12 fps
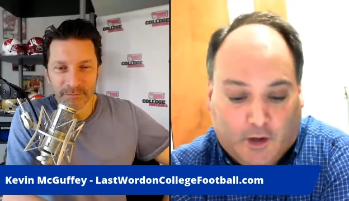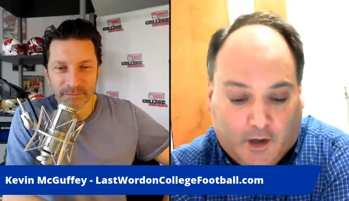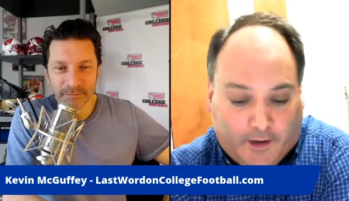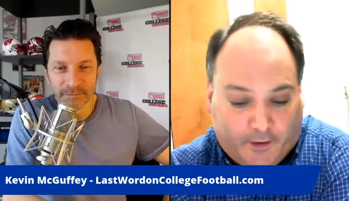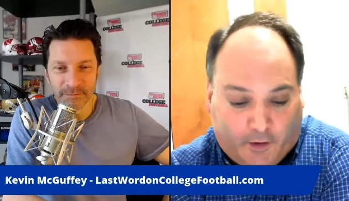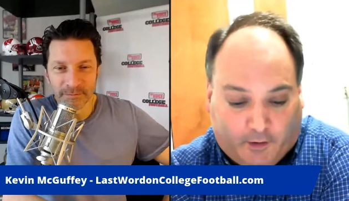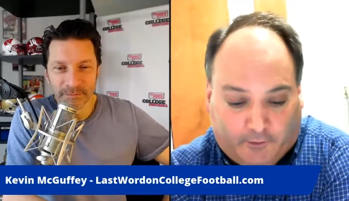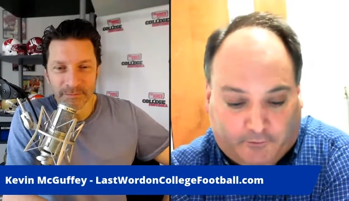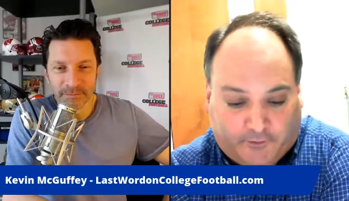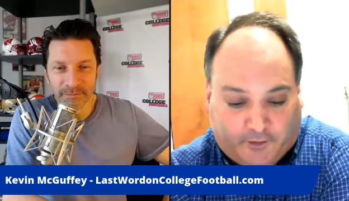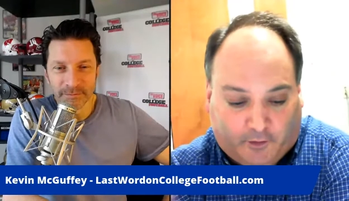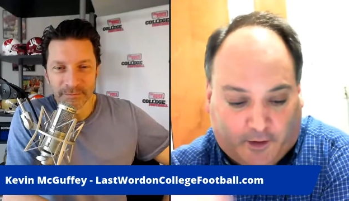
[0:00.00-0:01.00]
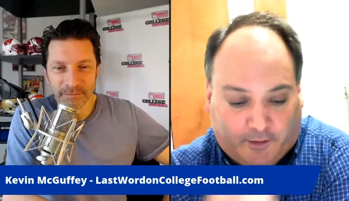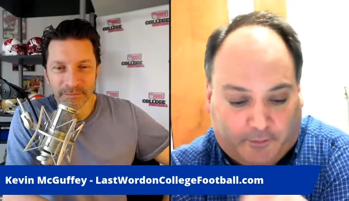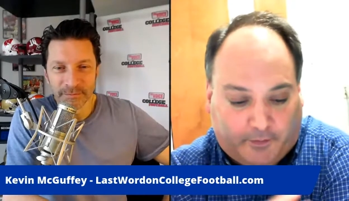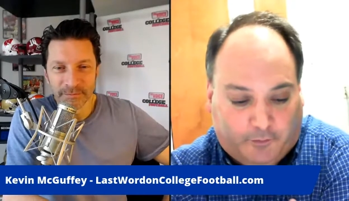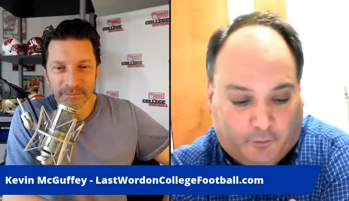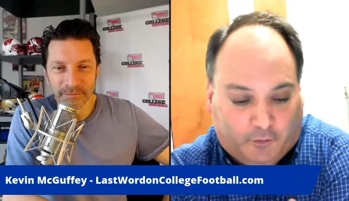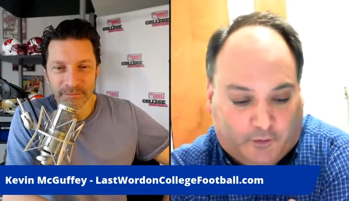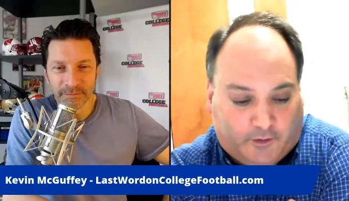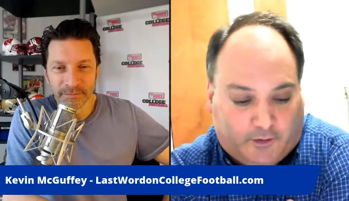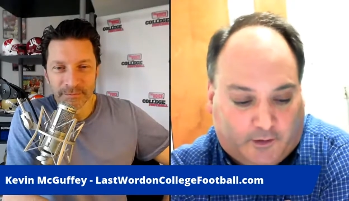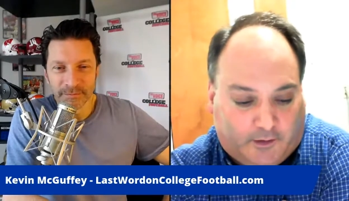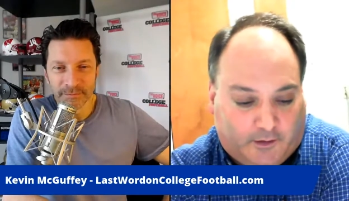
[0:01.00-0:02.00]
Speaker 1: You know, I've seen a lot of people
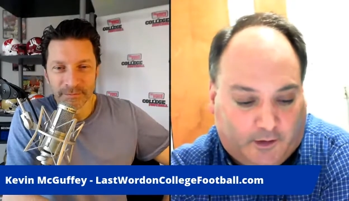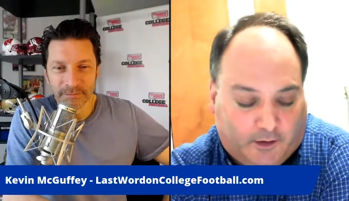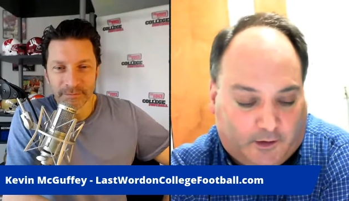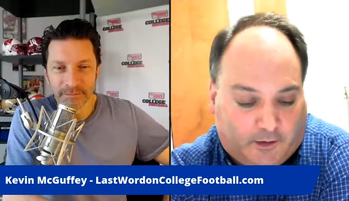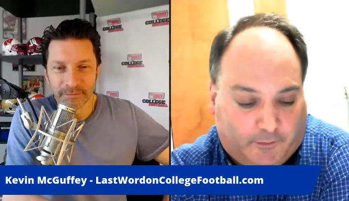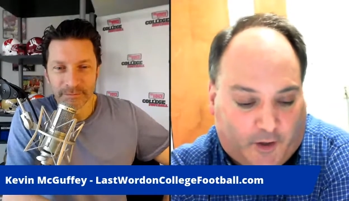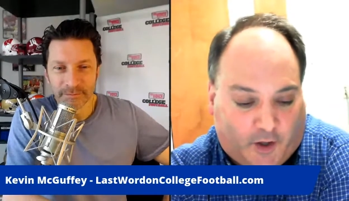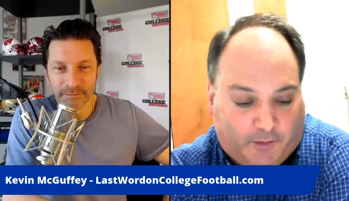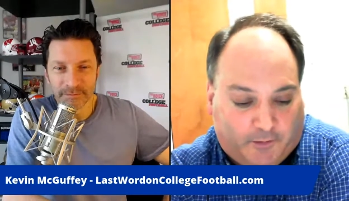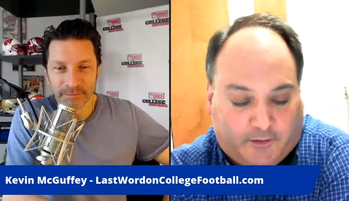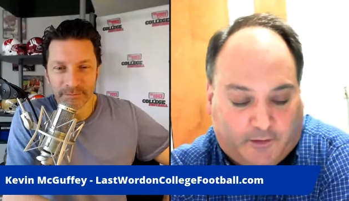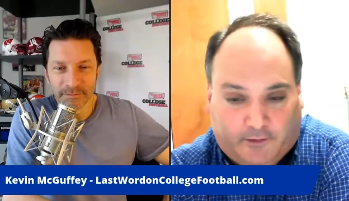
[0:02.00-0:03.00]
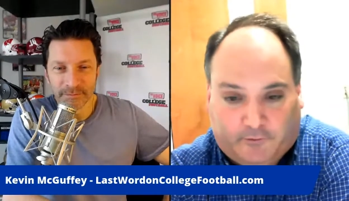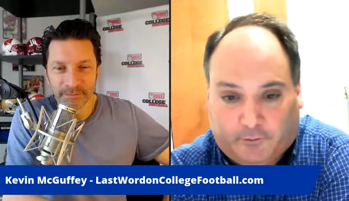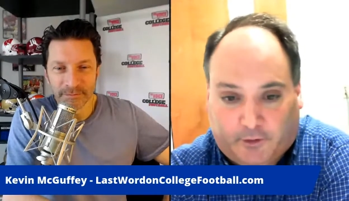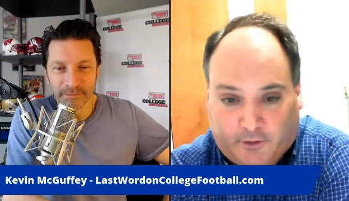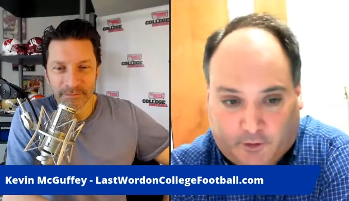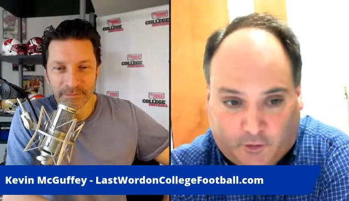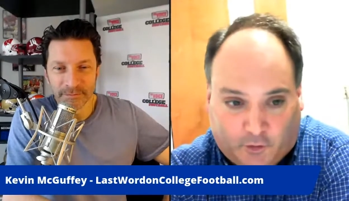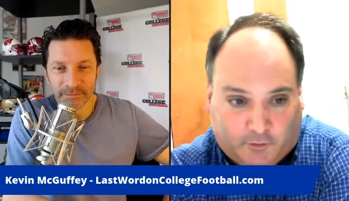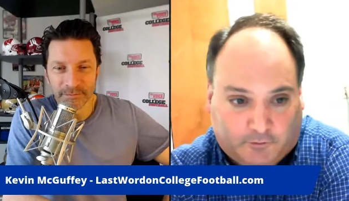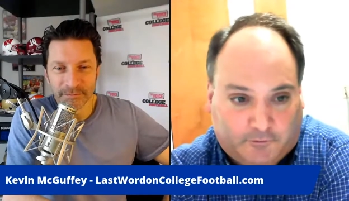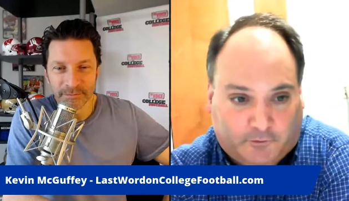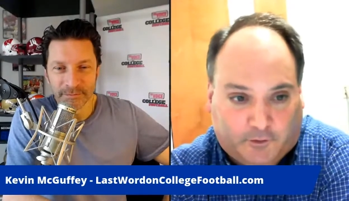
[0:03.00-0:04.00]
uh, compare him to Taysom
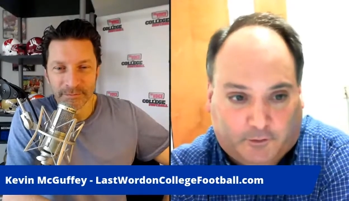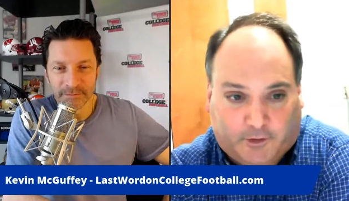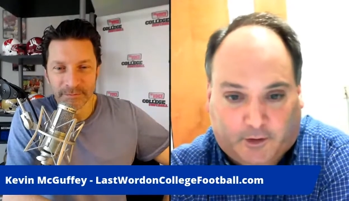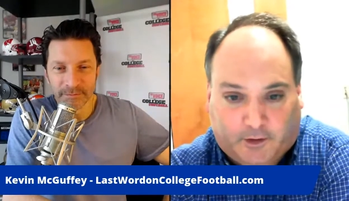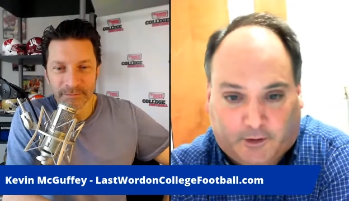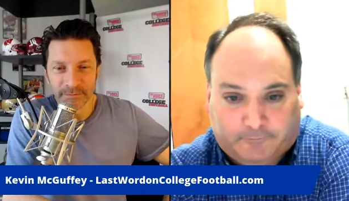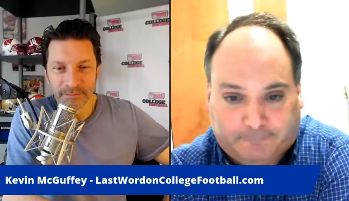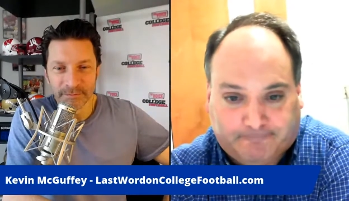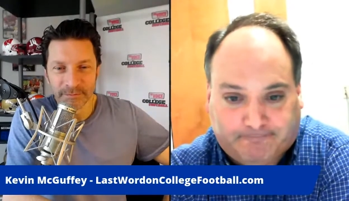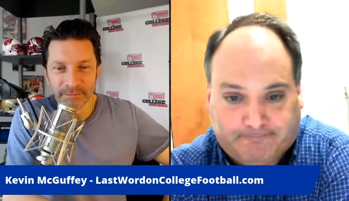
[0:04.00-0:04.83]
Hill from, um,